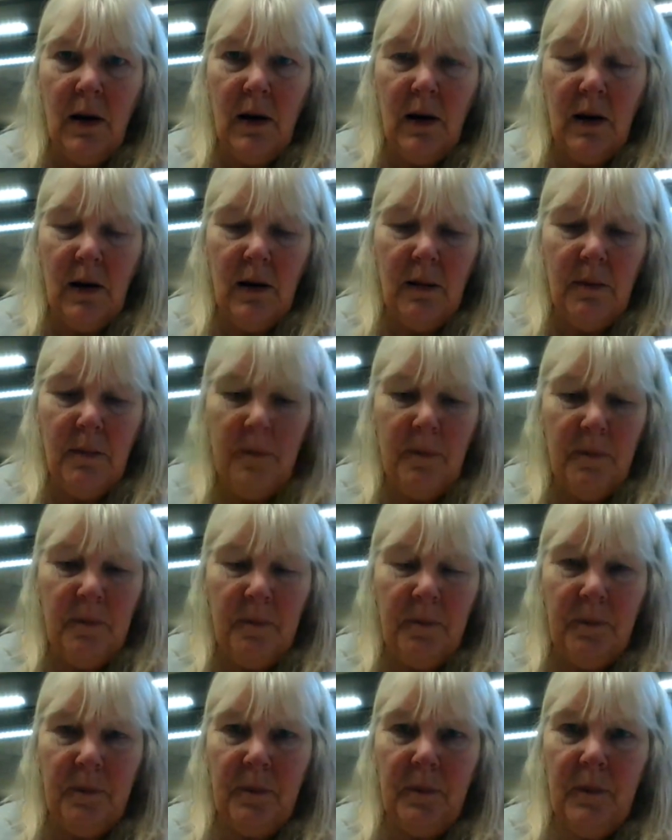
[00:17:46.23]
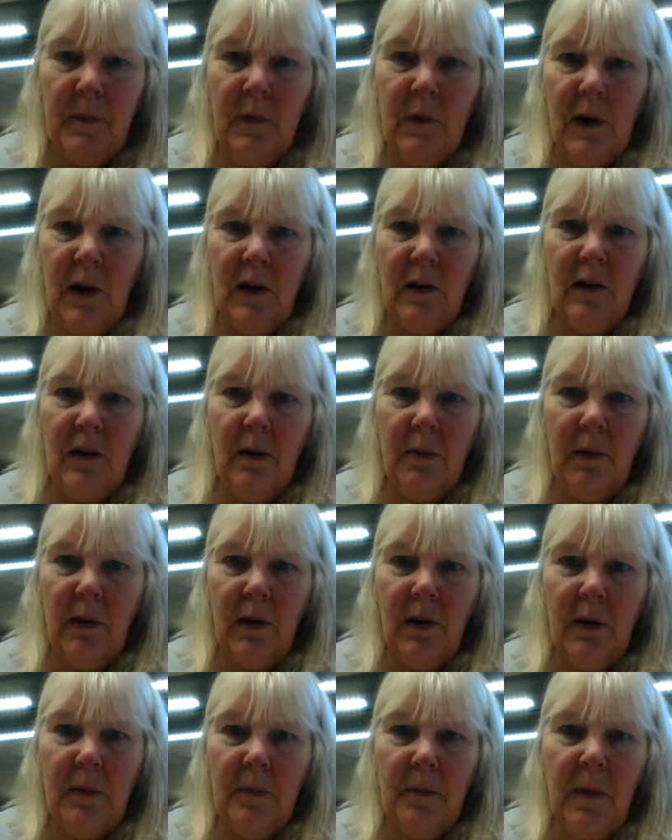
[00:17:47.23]
Right.
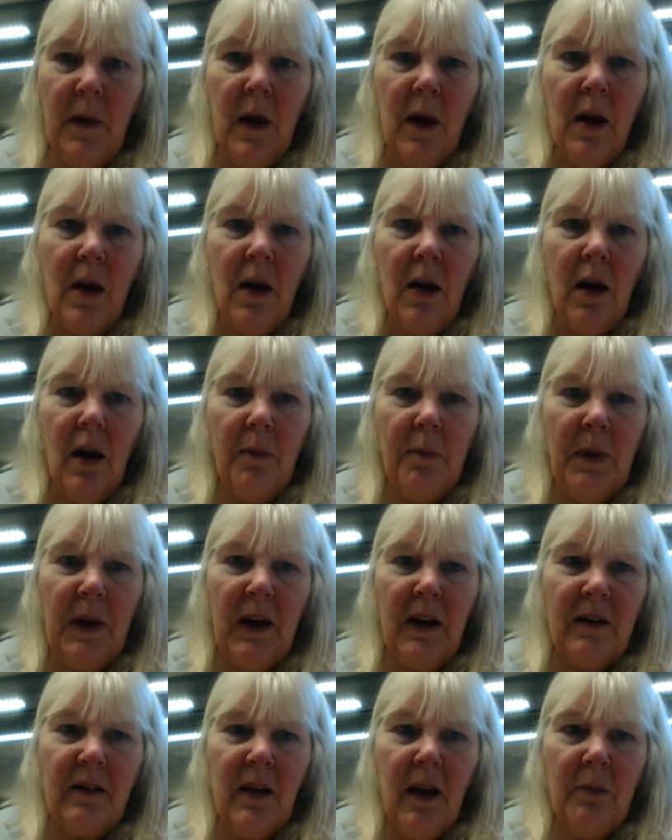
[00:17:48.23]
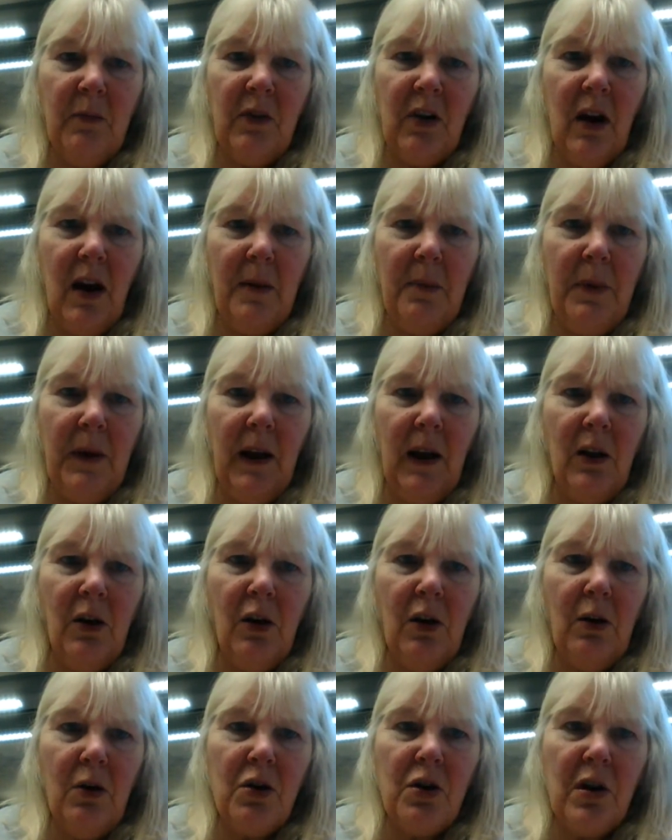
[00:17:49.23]
Because I'm typing in
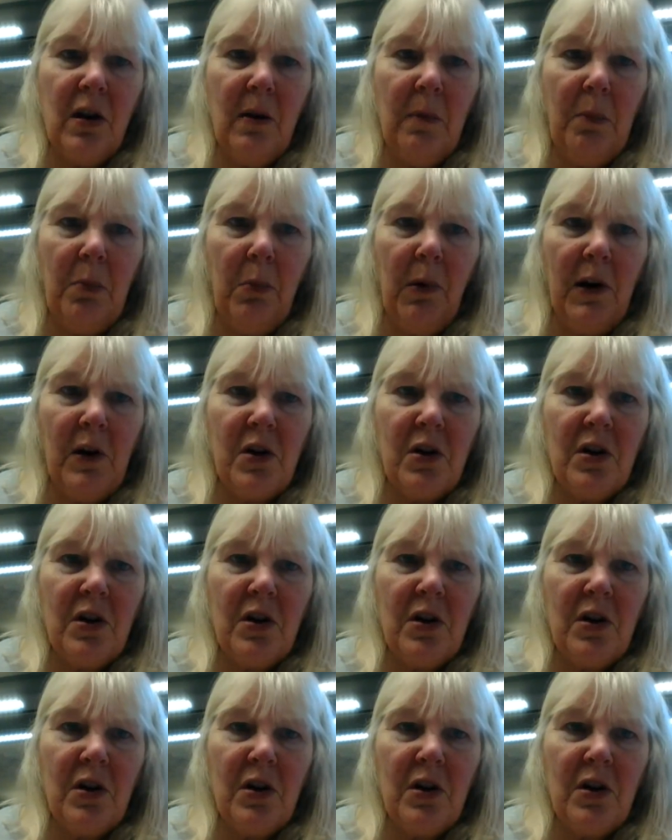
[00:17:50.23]
YouTube, which